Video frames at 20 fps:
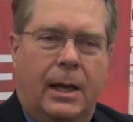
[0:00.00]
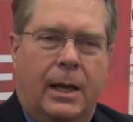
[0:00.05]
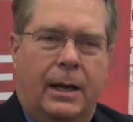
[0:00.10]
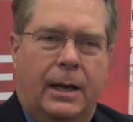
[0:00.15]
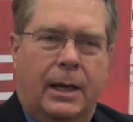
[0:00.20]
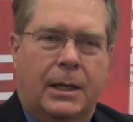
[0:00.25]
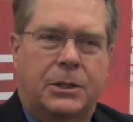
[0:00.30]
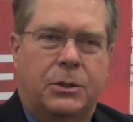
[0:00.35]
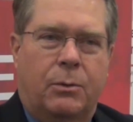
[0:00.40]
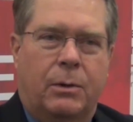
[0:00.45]

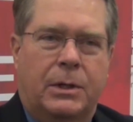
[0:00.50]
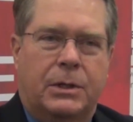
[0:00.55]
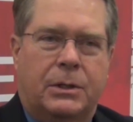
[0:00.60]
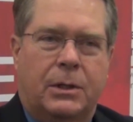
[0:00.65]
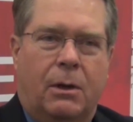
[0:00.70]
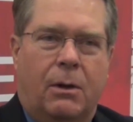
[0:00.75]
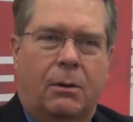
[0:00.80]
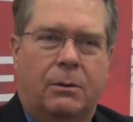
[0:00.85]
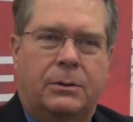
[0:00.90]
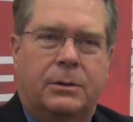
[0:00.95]
and as a
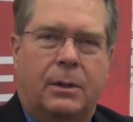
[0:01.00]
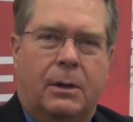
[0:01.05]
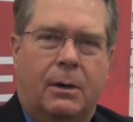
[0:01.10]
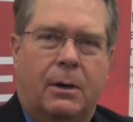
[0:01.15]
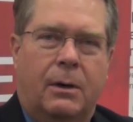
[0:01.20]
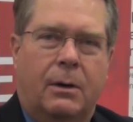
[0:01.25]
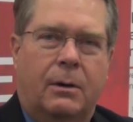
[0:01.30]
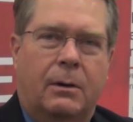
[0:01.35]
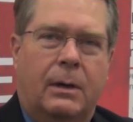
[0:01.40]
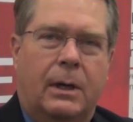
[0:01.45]
result,
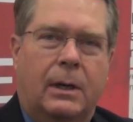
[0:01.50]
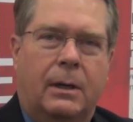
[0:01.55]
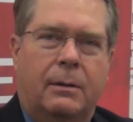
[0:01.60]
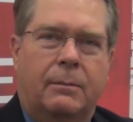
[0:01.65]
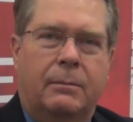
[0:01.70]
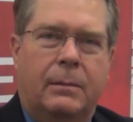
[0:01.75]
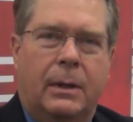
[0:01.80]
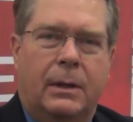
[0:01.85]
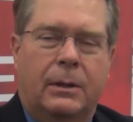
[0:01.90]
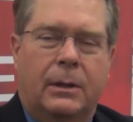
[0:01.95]
are uh,